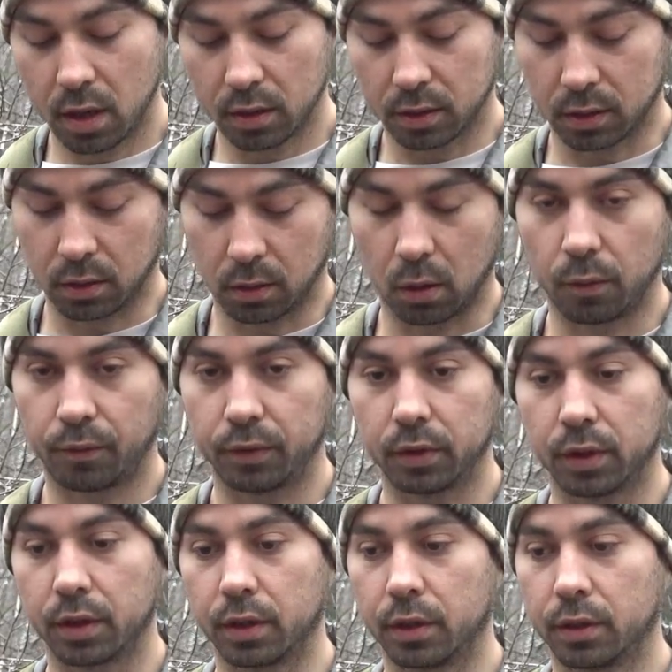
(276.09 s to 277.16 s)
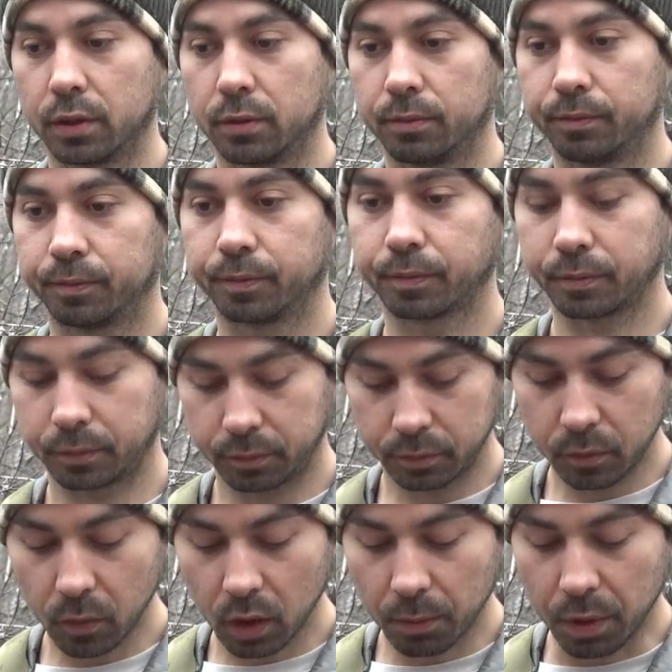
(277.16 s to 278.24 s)
So hopefully
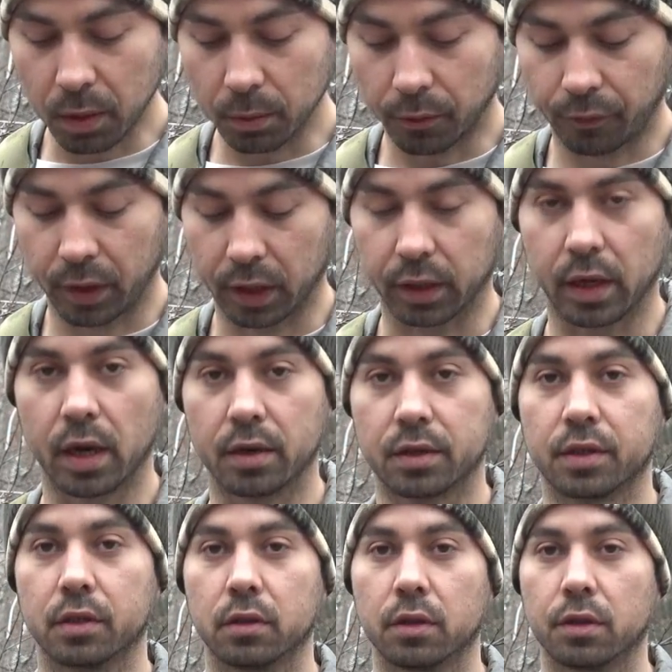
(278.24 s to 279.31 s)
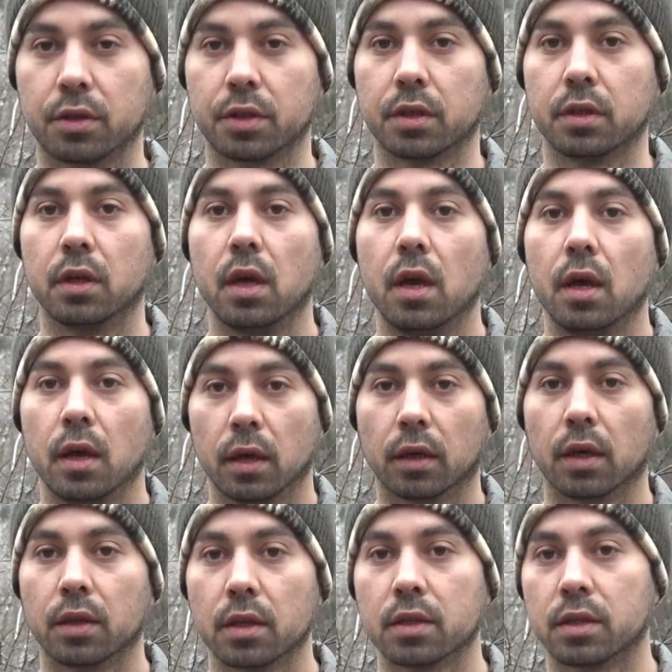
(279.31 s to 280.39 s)
people figure out a solution and
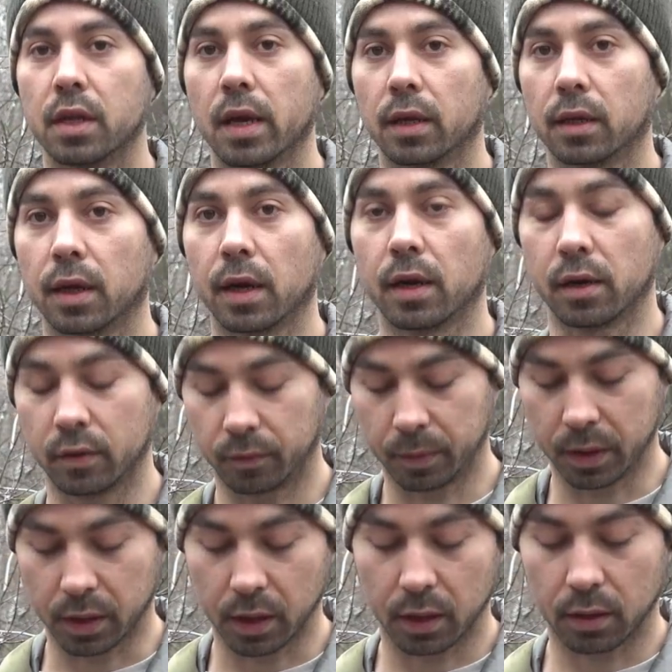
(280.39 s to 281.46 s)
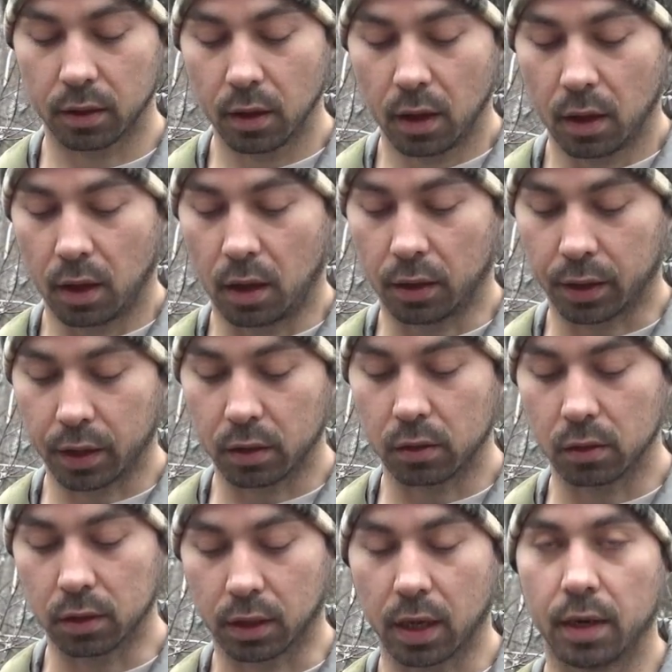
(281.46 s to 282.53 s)
get this taken care of. But yeah, I'll get a
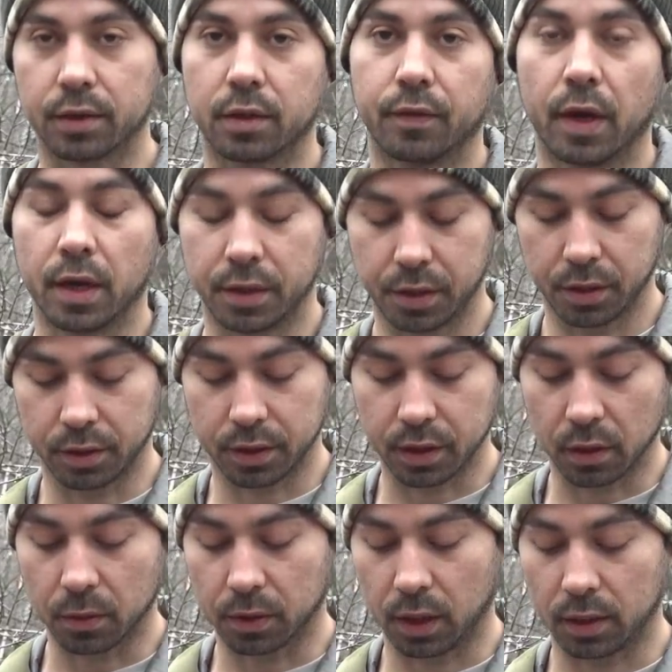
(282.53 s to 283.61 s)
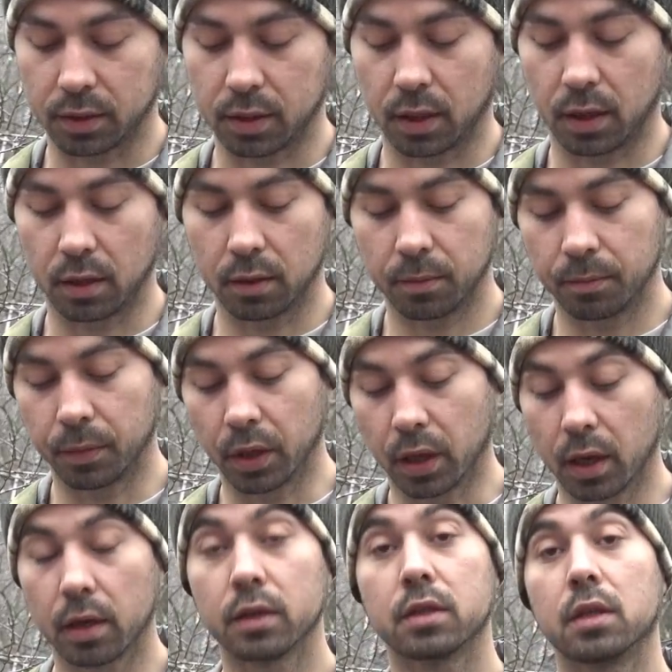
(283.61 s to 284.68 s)
hold of conservation and see what they say. But
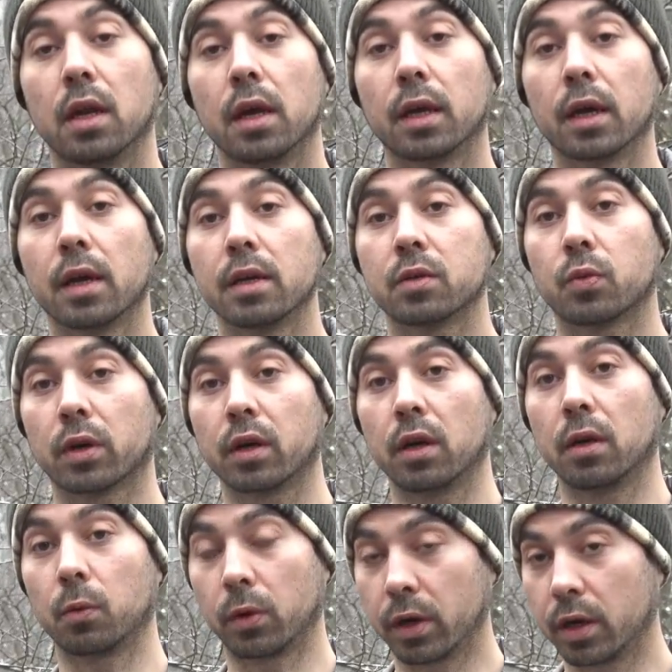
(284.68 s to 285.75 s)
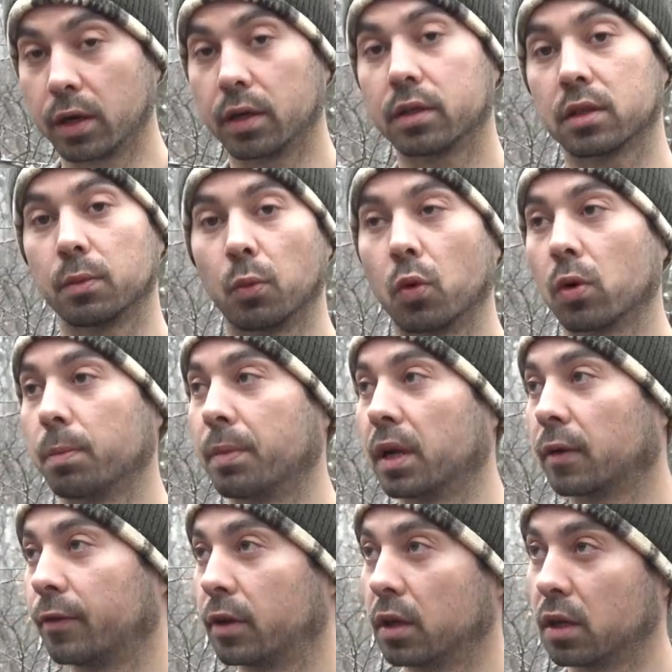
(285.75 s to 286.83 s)
yeah, today, guys, we're going to read some more
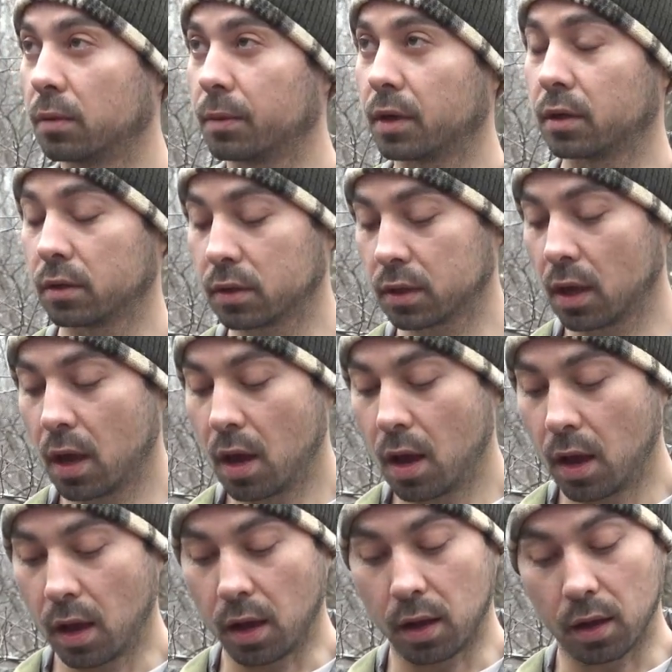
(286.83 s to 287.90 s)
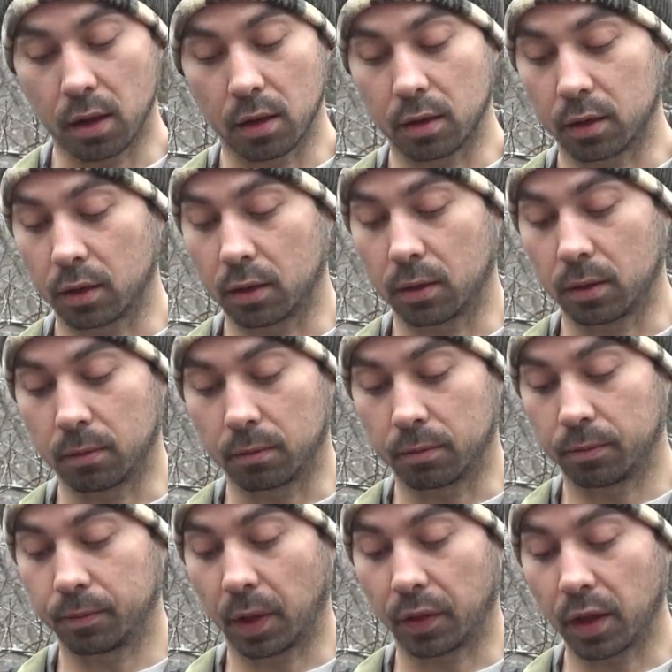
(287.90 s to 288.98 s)
Bigfoot emails, and
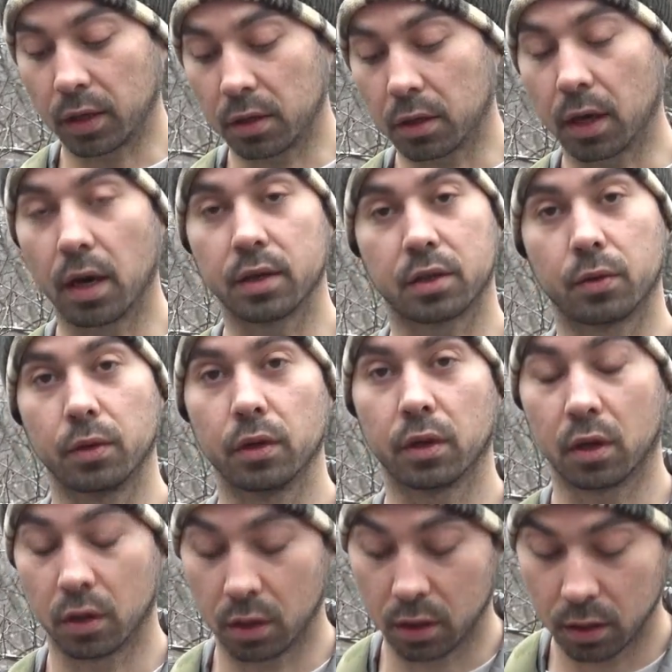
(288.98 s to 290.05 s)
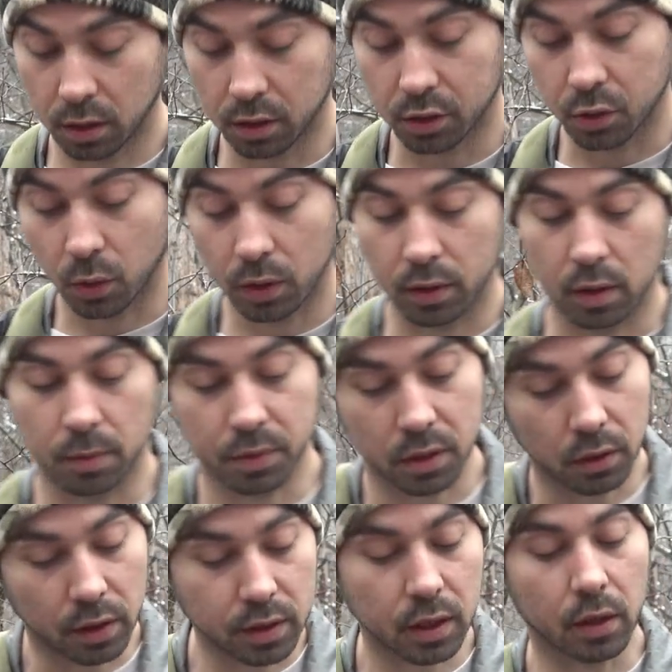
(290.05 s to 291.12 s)
I think you guys are really going to enjoy them. So
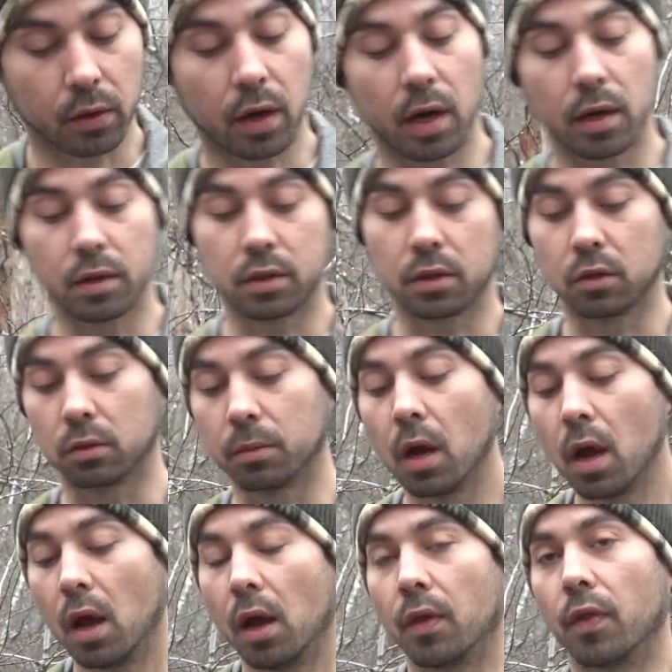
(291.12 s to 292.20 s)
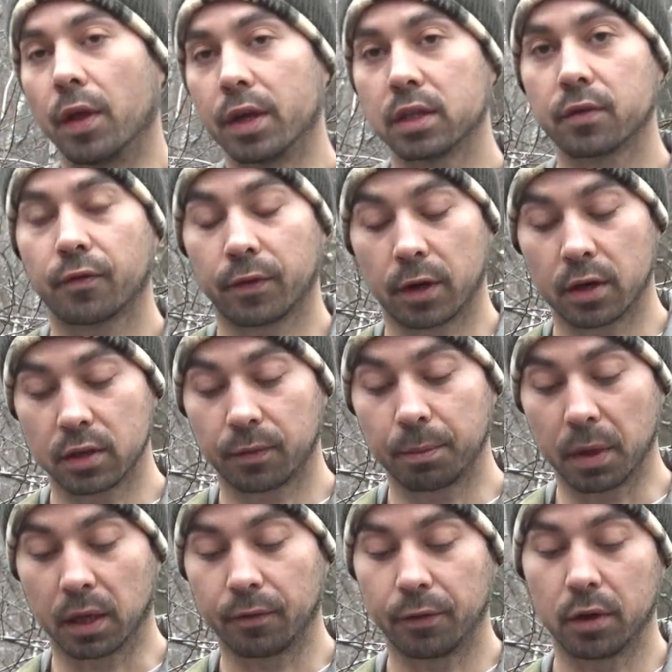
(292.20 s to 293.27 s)
let's get right into them. This first
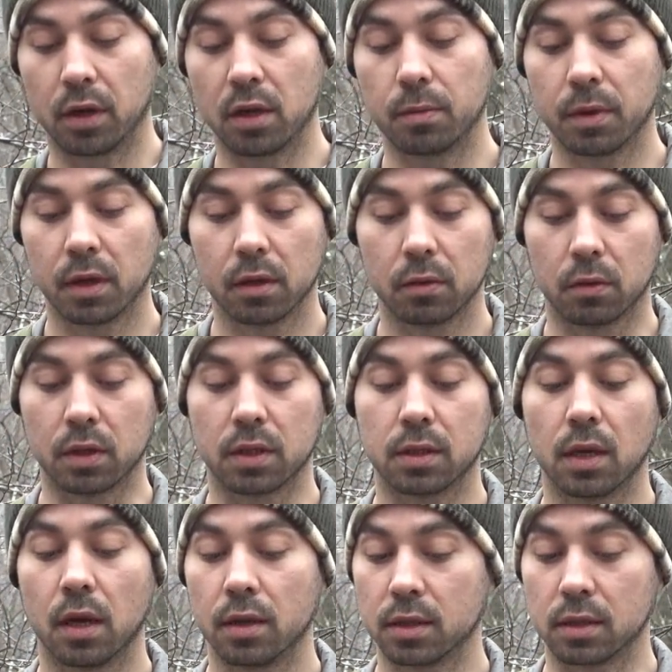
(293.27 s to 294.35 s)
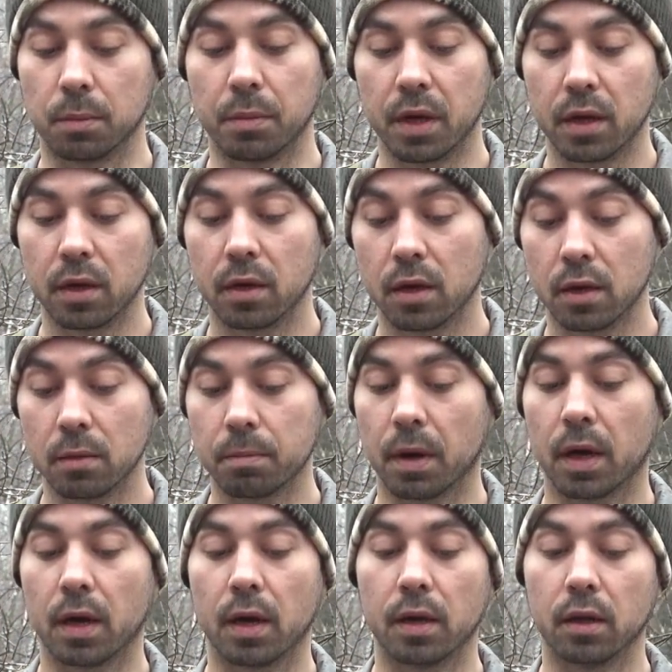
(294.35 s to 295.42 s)
Bigfoot email was submitted in
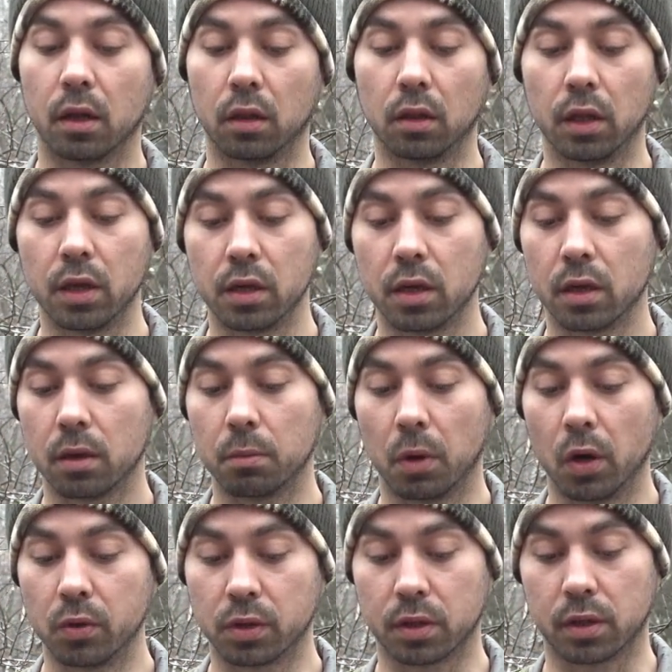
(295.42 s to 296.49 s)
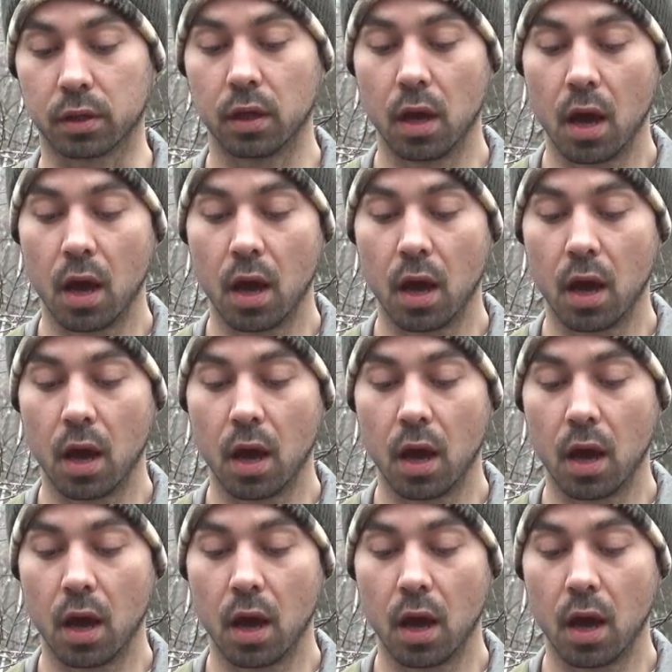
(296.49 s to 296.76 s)
by Linda Moser.